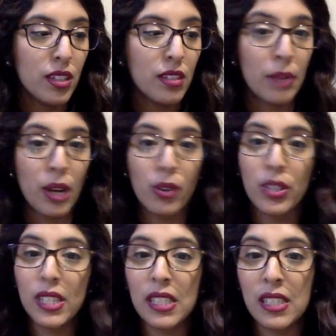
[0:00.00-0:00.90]
my
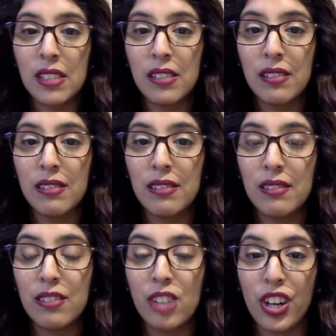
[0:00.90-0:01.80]
oldest
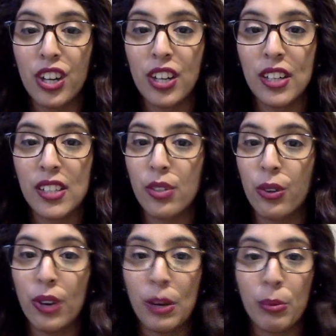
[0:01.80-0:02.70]
daughter is
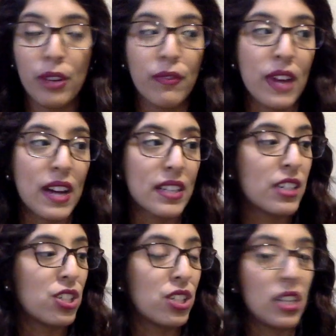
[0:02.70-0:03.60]
growing pretty fast
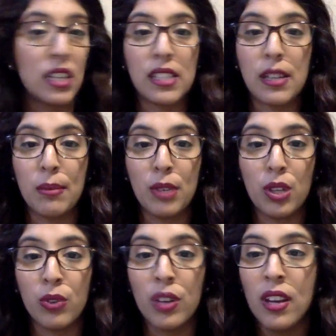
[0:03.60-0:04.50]
and she needs some new,